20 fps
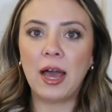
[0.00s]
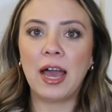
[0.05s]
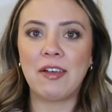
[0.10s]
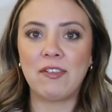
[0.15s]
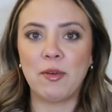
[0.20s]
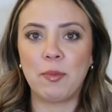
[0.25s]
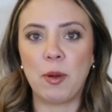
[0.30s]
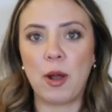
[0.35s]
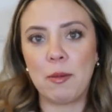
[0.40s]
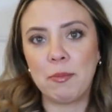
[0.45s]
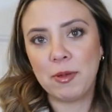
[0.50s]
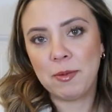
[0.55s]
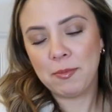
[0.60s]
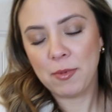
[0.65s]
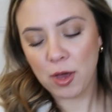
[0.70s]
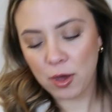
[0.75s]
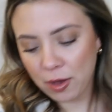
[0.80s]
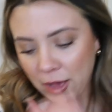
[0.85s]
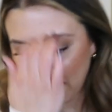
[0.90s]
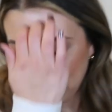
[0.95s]
I have a
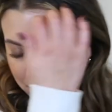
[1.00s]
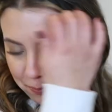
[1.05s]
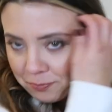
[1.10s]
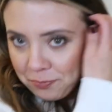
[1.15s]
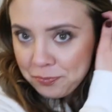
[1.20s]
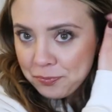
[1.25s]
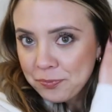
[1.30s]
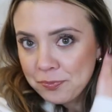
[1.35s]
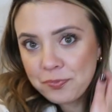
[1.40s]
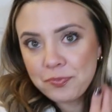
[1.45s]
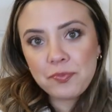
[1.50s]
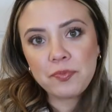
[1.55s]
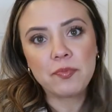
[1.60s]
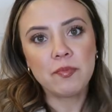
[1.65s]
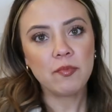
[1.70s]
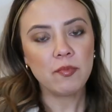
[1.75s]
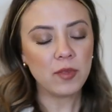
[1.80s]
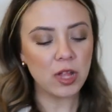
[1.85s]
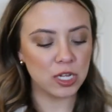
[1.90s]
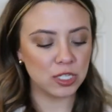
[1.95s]
problem. Okay.
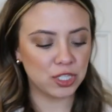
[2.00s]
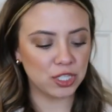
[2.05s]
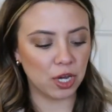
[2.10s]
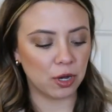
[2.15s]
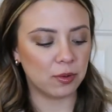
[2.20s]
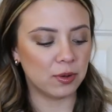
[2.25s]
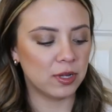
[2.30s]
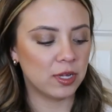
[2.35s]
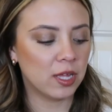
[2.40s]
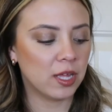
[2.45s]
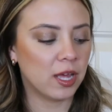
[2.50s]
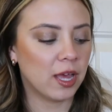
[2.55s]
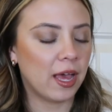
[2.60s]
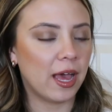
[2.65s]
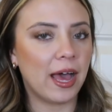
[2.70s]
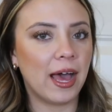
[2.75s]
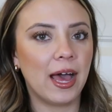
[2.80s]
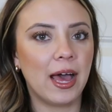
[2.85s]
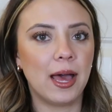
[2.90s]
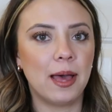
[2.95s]
So,
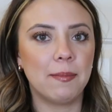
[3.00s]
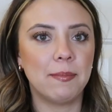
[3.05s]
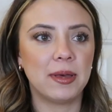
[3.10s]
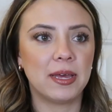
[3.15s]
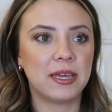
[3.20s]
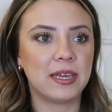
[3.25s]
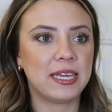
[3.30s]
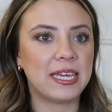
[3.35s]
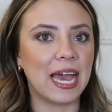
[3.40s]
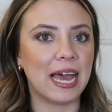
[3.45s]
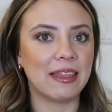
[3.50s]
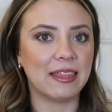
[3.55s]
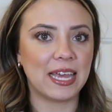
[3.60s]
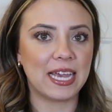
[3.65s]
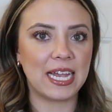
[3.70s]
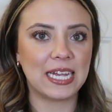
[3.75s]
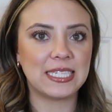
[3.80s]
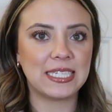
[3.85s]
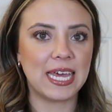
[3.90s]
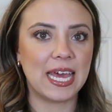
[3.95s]
yeah,
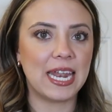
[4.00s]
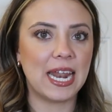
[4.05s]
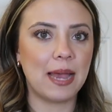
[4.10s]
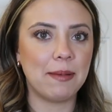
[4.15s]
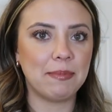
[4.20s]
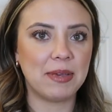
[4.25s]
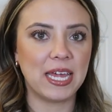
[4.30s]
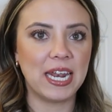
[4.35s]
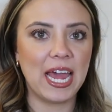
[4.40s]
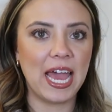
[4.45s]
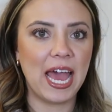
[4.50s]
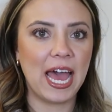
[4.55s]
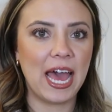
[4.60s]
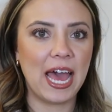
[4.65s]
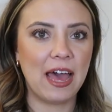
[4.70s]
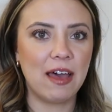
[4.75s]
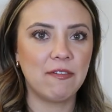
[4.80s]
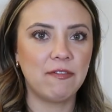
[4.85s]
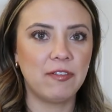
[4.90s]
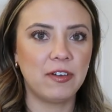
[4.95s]
like I said,
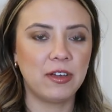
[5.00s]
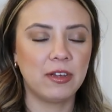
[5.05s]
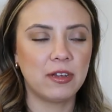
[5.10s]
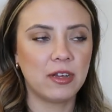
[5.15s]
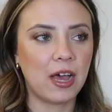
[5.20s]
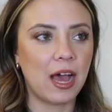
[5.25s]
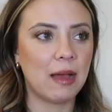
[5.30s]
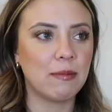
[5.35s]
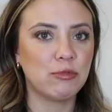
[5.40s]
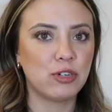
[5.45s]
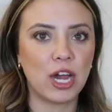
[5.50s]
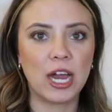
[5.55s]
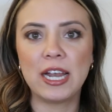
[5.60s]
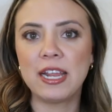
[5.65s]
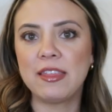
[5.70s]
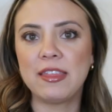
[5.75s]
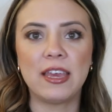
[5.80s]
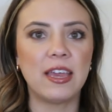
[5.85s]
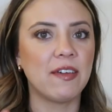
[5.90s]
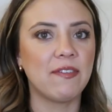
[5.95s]
I'm
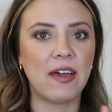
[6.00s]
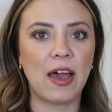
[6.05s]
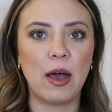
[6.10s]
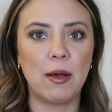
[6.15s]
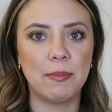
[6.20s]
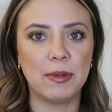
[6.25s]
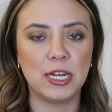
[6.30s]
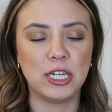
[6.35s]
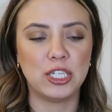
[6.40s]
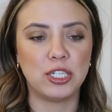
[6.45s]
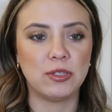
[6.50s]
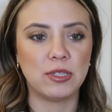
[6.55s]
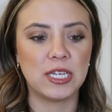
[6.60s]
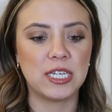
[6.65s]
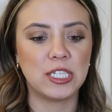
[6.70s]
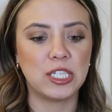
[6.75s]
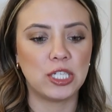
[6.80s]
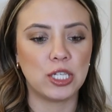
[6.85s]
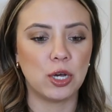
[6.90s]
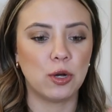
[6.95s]
trying to think of how I'm going to do
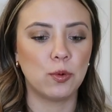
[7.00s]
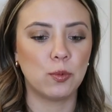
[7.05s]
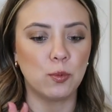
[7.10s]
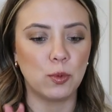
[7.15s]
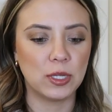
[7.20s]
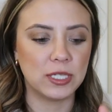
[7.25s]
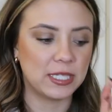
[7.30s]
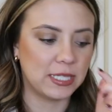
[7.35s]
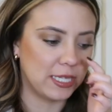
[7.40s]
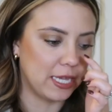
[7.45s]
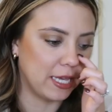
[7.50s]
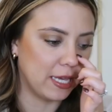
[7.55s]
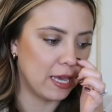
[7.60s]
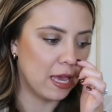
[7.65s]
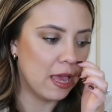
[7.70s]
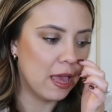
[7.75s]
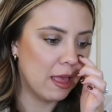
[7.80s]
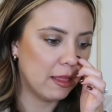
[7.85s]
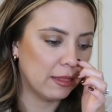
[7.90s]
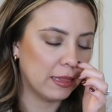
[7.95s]
this, so we'll
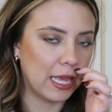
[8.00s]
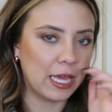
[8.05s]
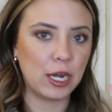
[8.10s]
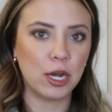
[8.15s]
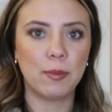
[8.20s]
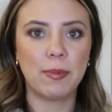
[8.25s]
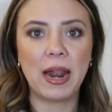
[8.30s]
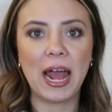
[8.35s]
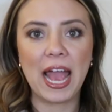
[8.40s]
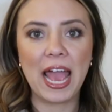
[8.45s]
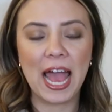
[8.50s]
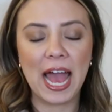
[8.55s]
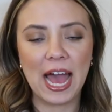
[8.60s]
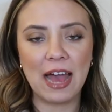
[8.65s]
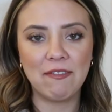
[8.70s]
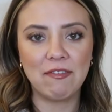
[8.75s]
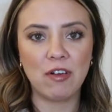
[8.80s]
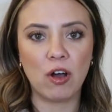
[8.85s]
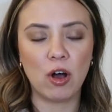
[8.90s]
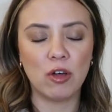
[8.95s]
see later, but I
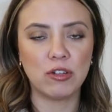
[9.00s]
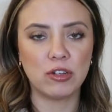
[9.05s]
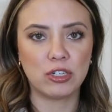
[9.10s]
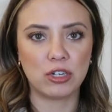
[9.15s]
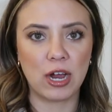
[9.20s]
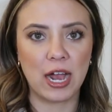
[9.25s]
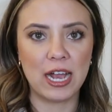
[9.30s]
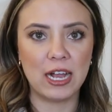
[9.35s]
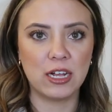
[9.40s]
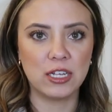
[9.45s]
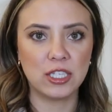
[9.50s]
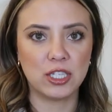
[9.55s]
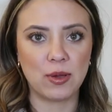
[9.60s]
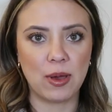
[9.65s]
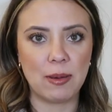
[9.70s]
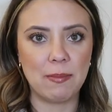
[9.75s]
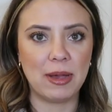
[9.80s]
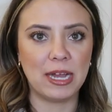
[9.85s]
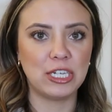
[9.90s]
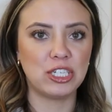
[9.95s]
have all the try-ons,
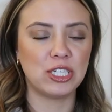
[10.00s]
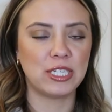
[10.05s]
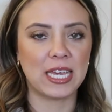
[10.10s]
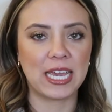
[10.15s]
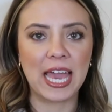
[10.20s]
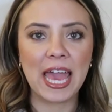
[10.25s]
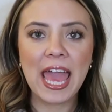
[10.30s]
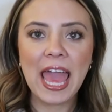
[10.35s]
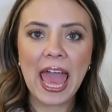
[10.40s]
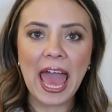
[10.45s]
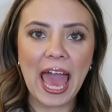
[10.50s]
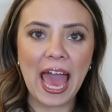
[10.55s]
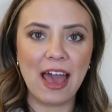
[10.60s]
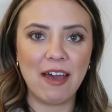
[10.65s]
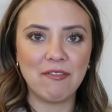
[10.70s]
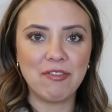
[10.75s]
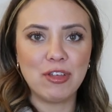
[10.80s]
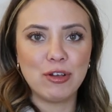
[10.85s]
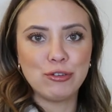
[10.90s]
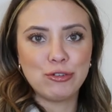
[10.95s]
so I might just, like,
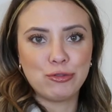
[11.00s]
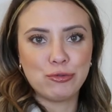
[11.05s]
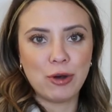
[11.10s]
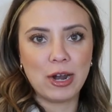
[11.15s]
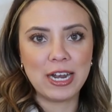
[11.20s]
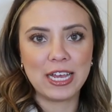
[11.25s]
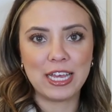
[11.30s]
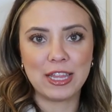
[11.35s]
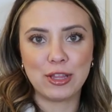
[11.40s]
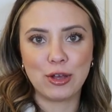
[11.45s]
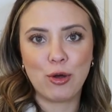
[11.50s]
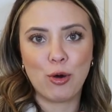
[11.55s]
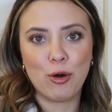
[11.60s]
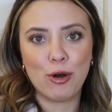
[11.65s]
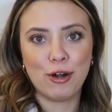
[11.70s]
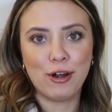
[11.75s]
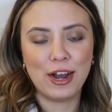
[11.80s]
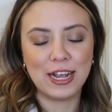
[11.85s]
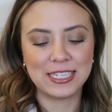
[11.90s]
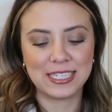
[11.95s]
have those running in the
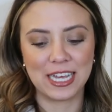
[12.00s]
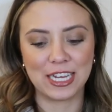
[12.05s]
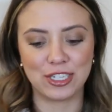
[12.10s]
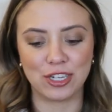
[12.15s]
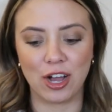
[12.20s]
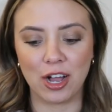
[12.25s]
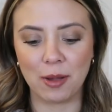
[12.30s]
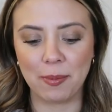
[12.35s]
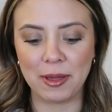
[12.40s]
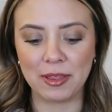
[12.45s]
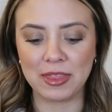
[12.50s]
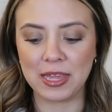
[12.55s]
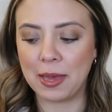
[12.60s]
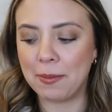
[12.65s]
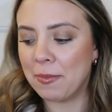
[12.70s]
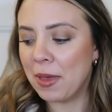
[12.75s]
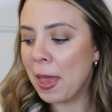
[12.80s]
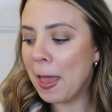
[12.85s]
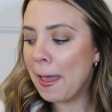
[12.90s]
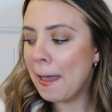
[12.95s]
corner as I talk about
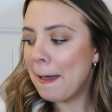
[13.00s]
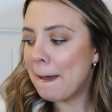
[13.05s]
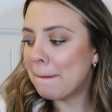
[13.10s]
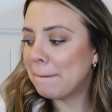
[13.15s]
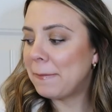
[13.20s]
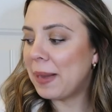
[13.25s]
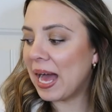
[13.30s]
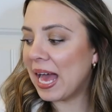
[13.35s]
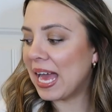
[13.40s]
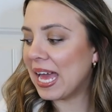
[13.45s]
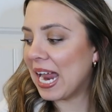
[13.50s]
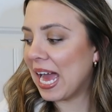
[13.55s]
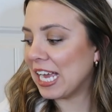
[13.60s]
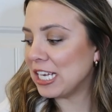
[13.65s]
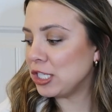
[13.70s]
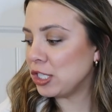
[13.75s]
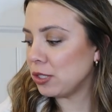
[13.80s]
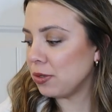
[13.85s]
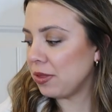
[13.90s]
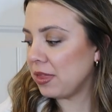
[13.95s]
them, but
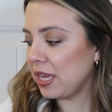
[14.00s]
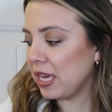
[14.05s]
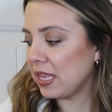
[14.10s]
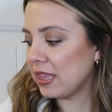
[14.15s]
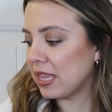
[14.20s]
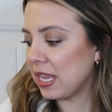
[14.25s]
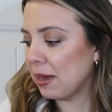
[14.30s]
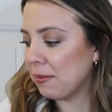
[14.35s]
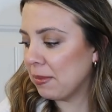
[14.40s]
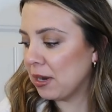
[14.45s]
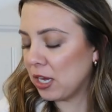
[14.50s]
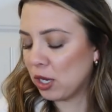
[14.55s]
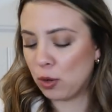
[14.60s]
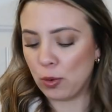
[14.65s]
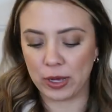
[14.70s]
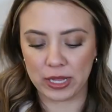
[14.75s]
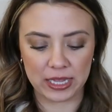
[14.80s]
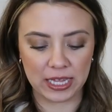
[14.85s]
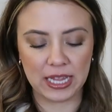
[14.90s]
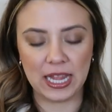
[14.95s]
I do think that I'm going to
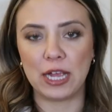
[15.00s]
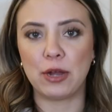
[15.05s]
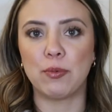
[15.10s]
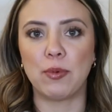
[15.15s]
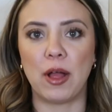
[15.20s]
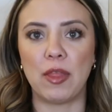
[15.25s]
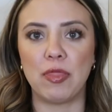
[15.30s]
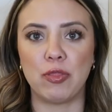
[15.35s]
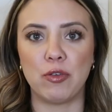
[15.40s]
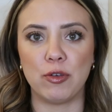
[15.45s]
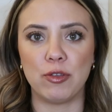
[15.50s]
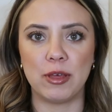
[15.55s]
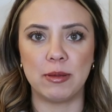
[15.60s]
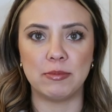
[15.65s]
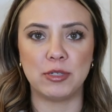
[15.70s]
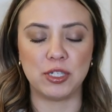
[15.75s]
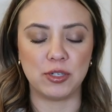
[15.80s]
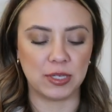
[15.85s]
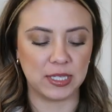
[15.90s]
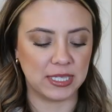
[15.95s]
quickly, like, run through
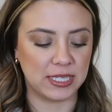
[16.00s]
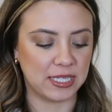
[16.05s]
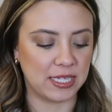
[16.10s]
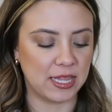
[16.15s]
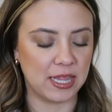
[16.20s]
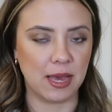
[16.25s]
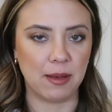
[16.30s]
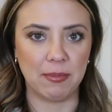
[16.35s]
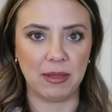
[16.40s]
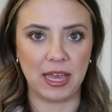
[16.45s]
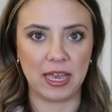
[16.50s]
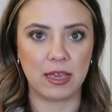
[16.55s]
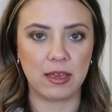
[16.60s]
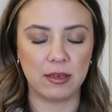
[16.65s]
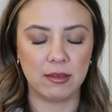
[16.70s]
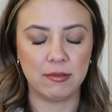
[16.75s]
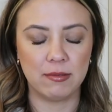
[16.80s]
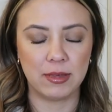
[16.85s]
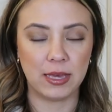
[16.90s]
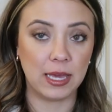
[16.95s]
them so you can see them, like,
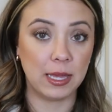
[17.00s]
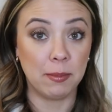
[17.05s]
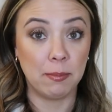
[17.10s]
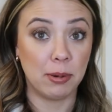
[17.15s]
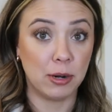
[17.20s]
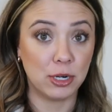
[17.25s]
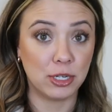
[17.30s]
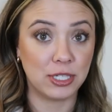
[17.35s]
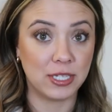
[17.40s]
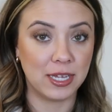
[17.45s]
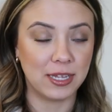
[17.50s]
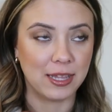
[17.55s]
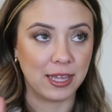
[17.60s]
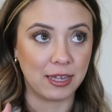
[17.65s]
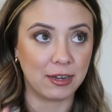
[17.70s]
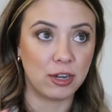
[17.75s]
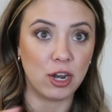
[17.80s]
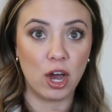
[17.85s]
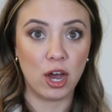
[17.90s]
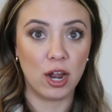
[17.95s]
in person,
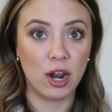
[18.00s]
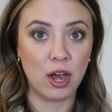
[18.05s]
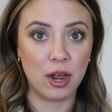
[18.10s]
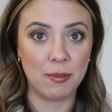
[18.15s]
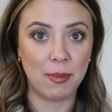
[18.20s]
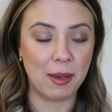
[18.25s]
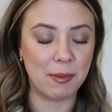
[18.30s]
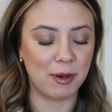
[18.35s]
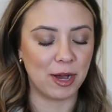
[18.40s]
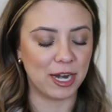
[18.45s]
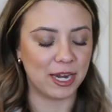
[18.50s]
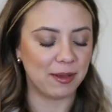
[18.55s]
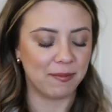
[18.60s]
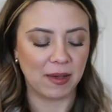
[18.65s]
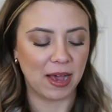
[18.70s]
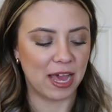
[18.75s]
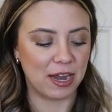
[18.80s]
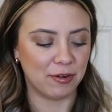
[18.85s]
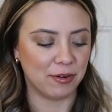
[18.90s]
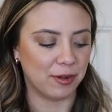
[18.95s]
like, not on my
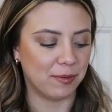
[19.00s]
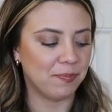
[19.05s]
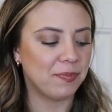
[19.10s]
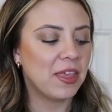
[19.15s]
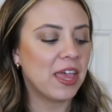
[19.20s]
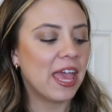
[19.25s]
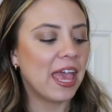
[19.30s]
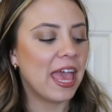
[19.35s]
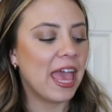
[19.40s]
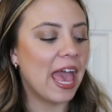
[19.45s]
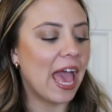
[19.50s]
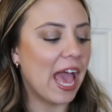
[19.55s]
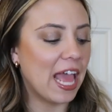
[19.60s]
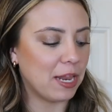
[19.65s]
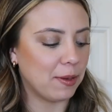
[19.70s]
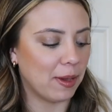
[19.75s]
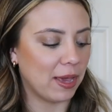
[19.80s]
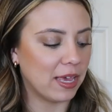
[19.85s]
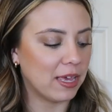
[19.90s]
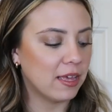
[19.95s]
body. I don't know.
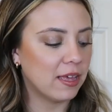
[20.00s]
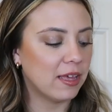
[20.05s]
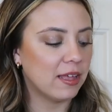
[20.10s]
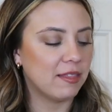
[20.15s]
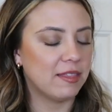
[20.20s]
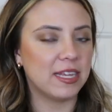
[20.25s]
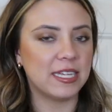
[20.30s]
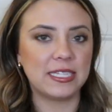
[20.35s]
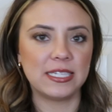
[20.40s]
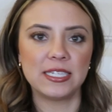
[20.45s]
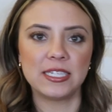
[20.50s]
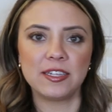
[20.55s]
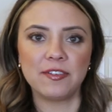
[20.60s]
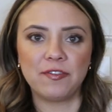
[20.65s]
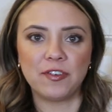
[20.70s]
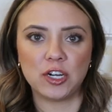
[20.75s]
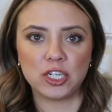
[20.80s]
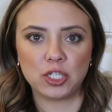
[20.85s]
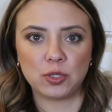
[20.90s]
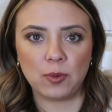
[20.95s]
Anyway, this is
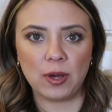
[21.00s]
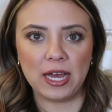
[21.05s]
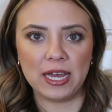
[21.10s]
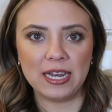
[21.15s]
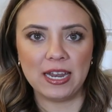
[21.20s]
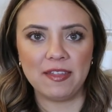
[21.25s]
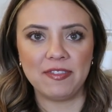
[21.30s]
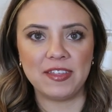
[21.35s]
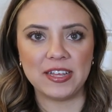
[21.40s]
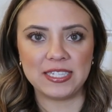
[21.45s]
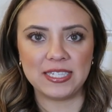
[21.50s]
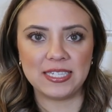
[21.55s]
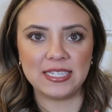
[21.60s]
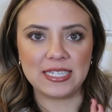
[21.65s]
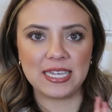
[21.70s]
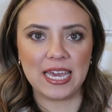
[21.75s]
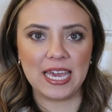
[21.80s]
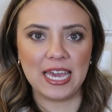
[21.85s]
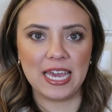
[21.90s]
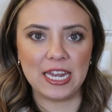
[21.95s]
the first one. This
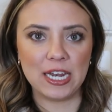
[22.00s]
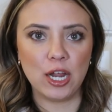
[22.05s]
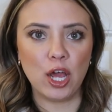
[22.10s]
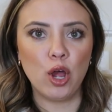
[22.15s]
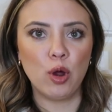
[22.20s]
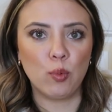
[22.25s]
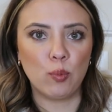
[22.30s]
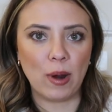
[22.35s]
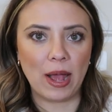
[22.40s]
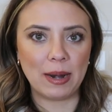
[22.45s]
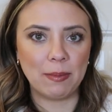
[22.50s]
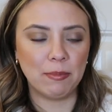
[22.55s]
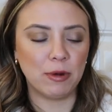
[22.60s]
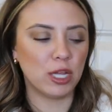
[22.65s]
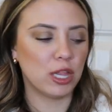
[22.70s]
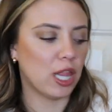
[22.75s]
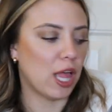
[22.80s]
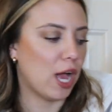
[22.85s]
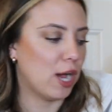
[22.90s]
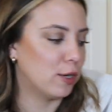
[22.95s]
is in Red
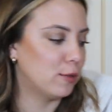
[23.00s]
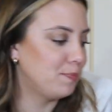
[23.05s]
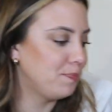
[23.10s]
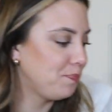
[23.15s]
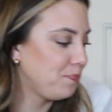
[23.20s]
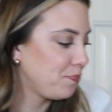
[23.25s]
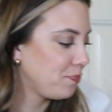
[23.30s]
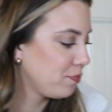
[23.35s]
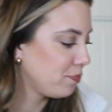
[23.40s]
Merlot.